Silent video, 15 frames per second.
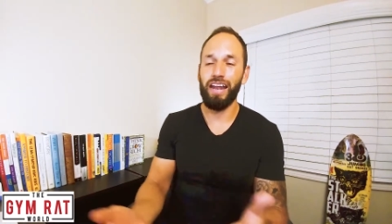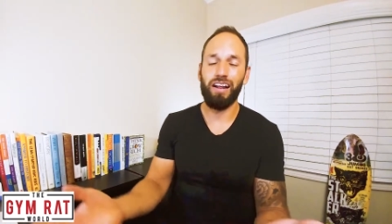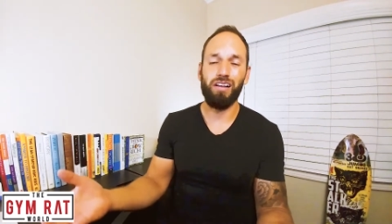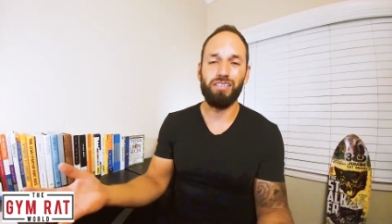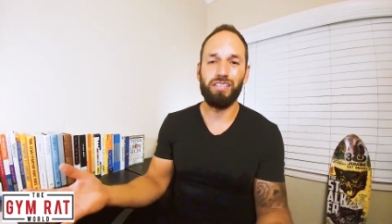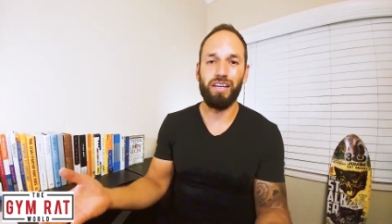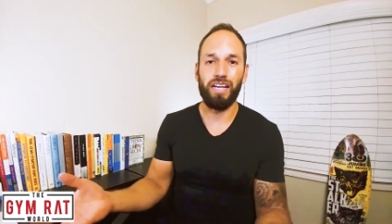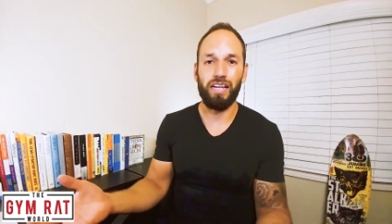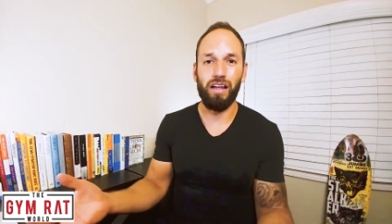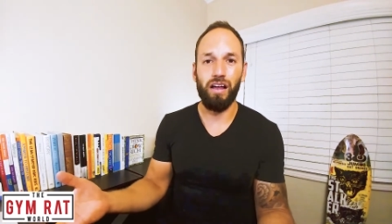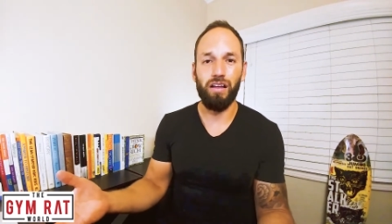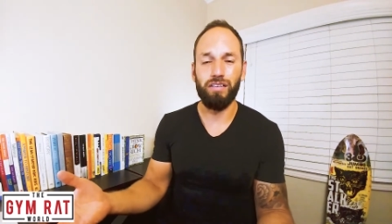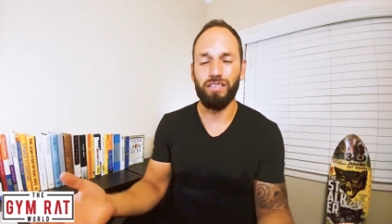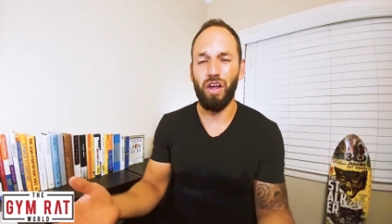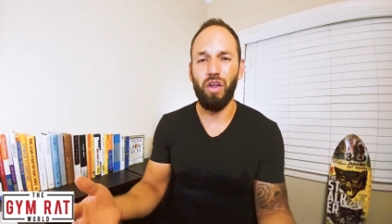and it costs like
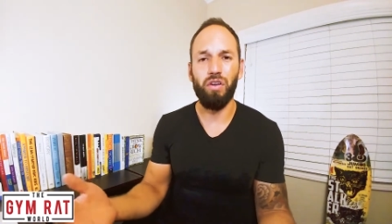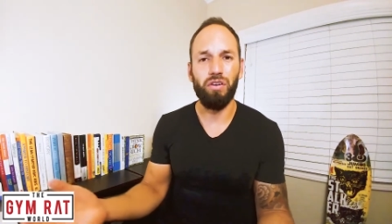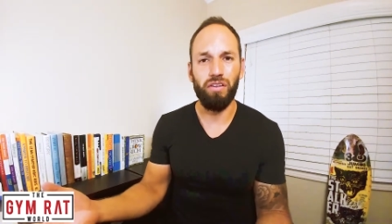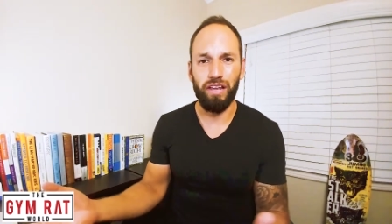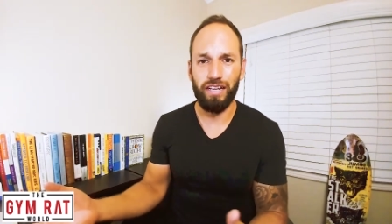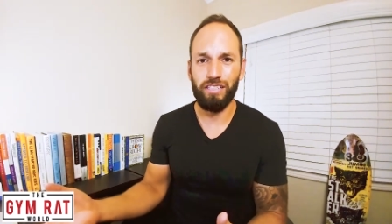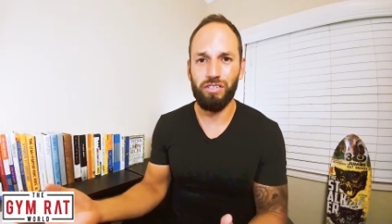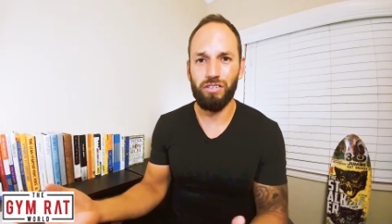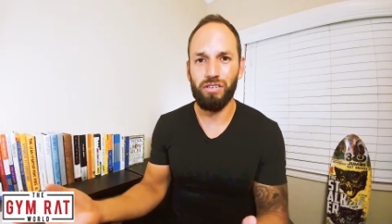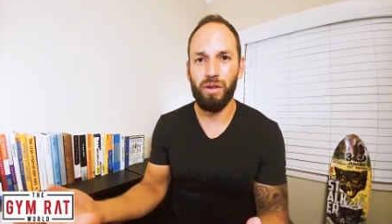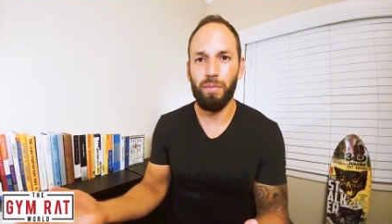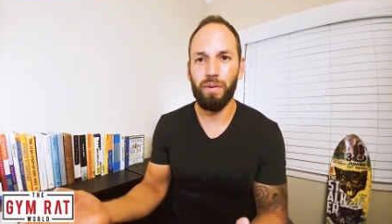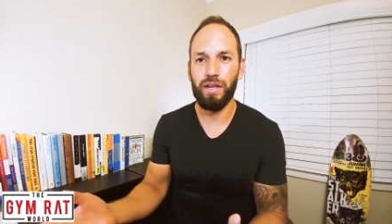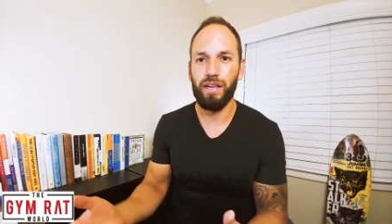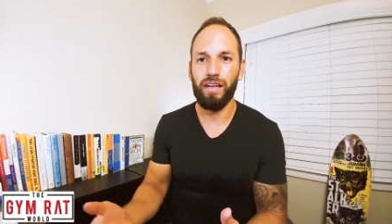$1 less or
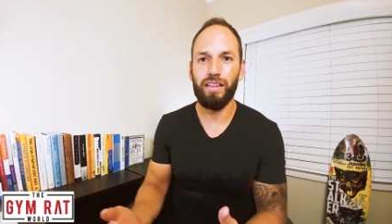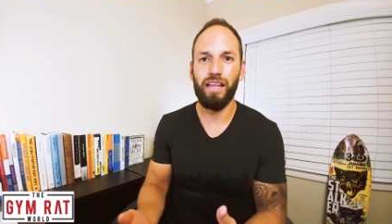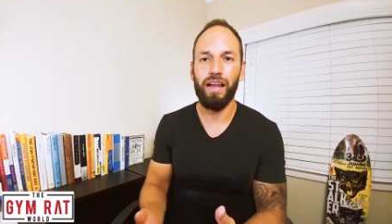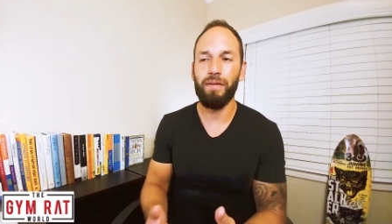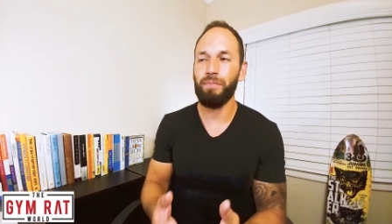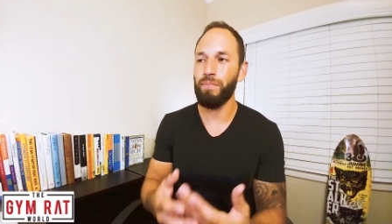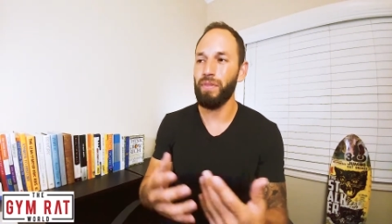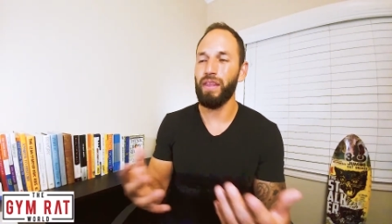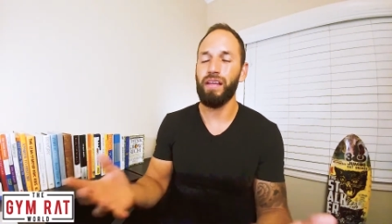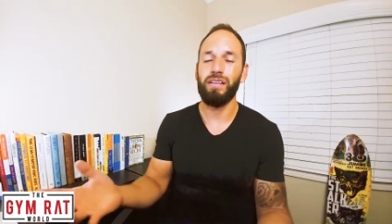something like that.